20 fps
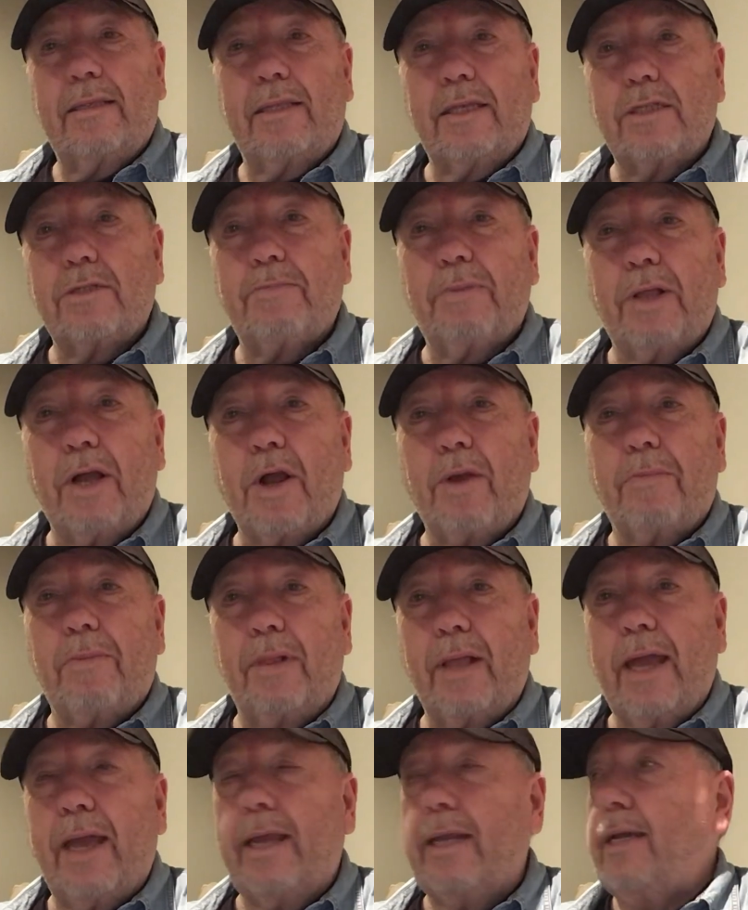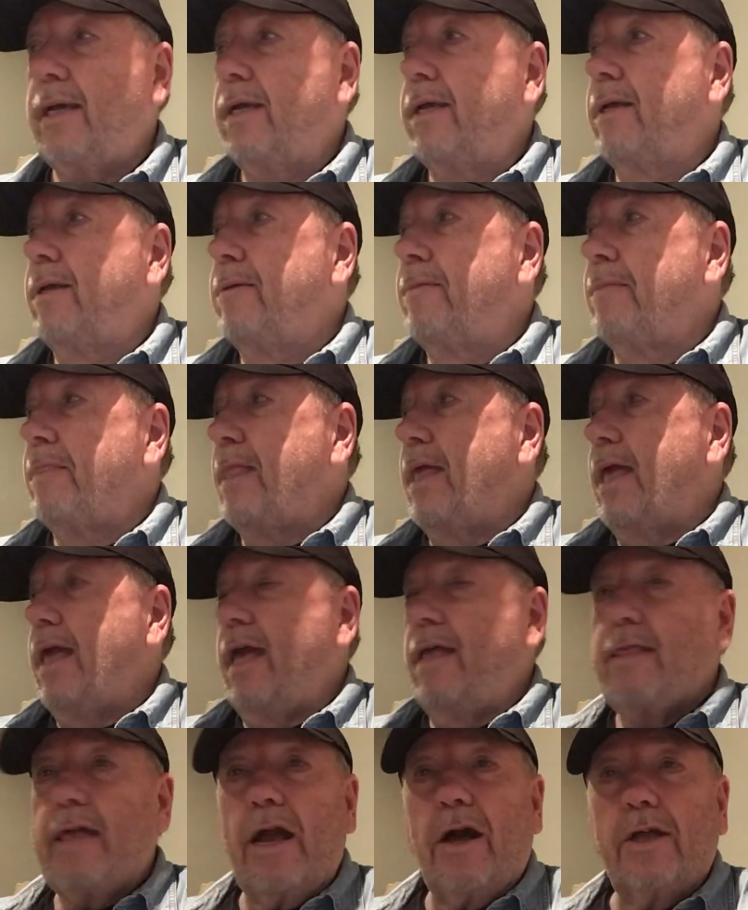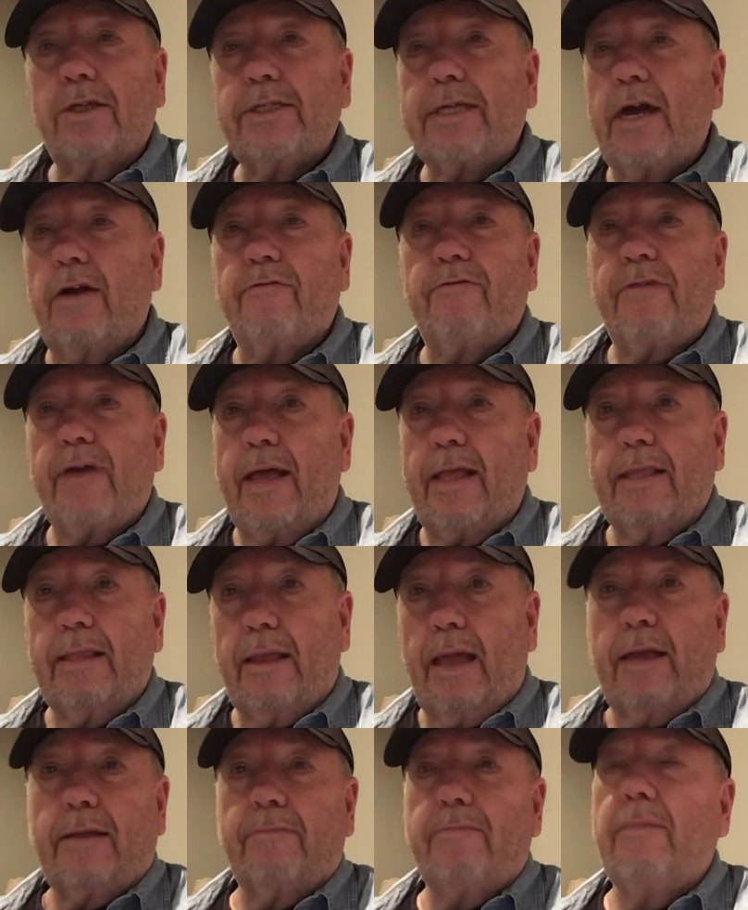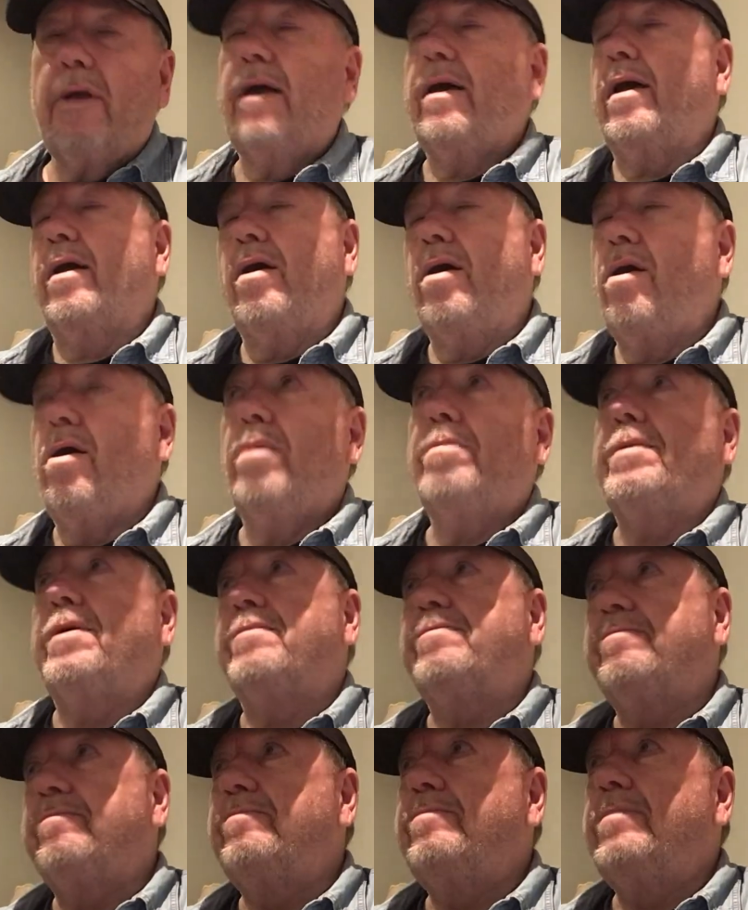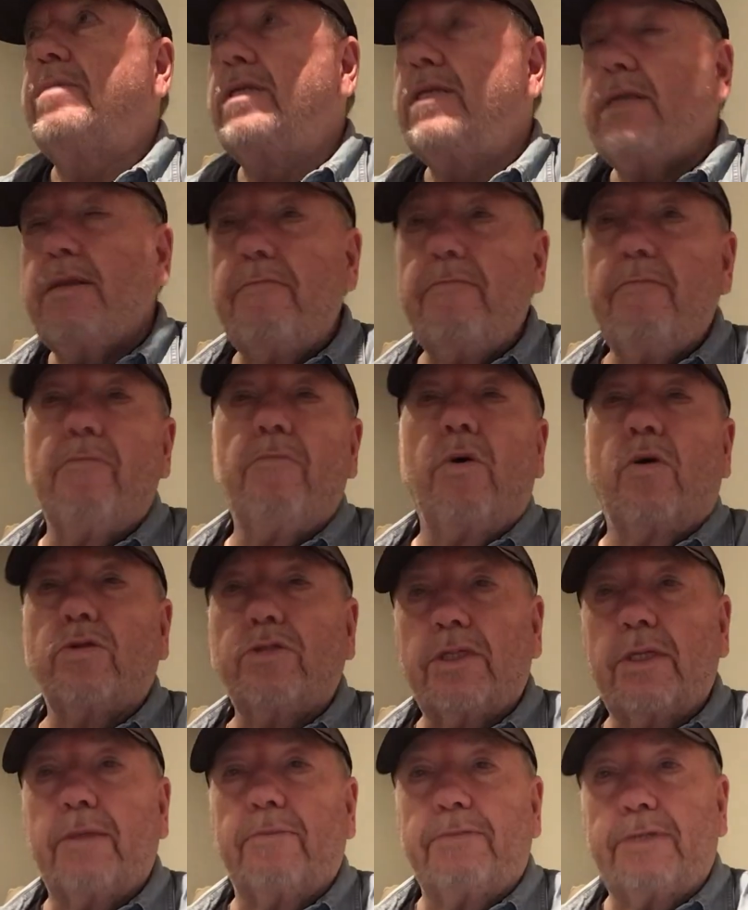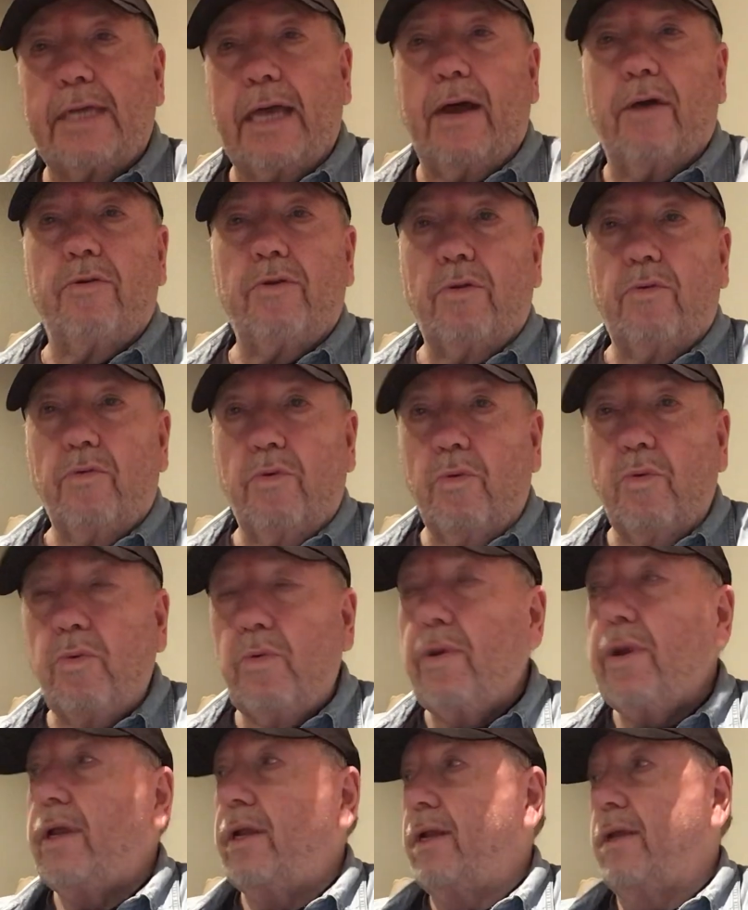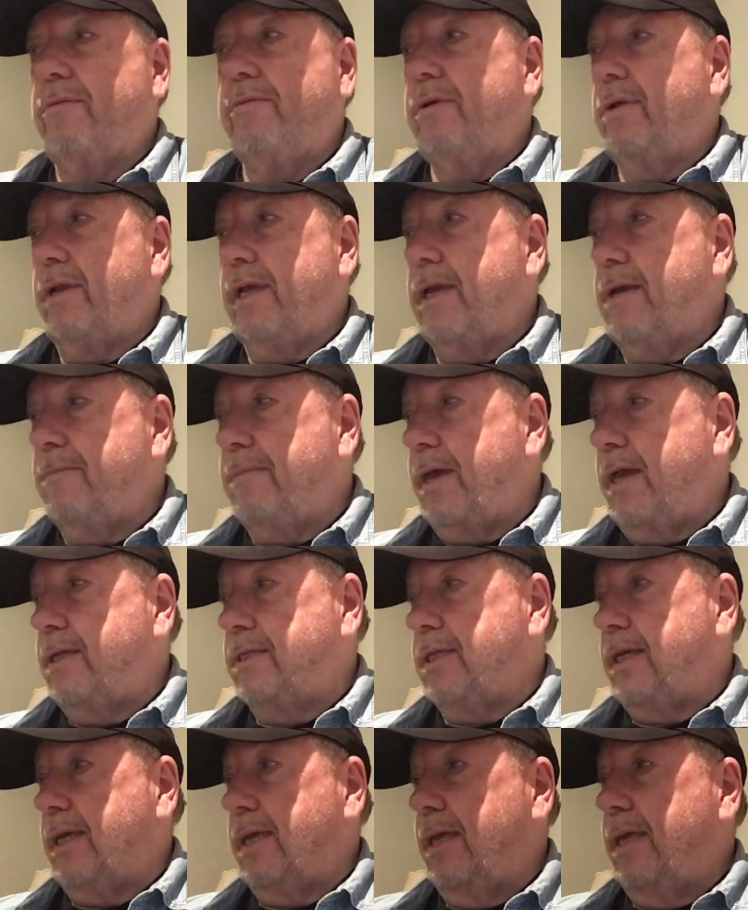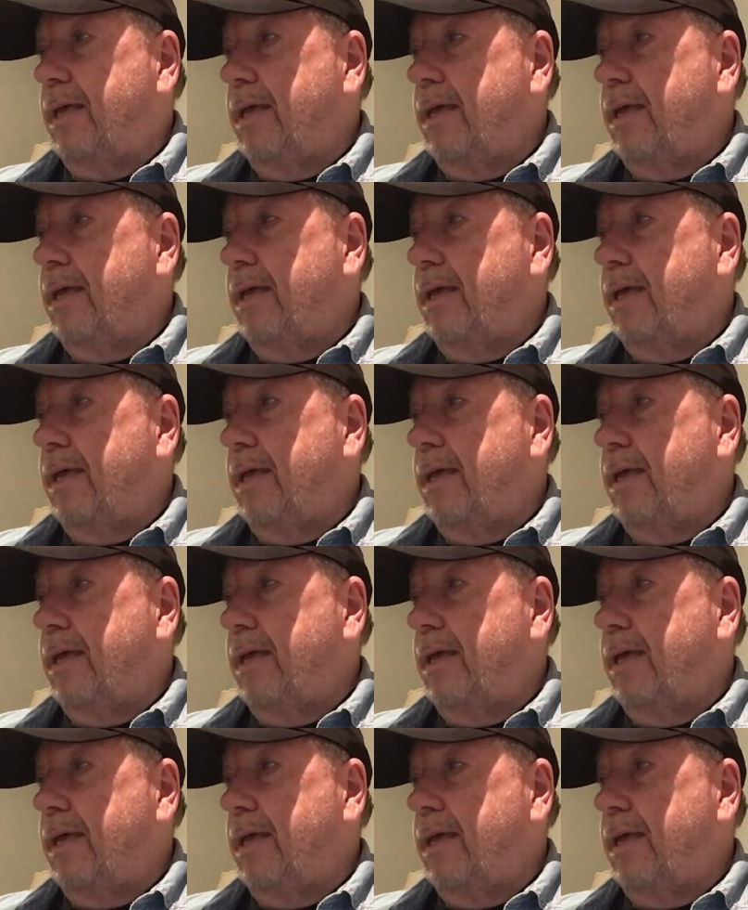this player played. And they all sound fan like not all, but most of them sound really, really amazing.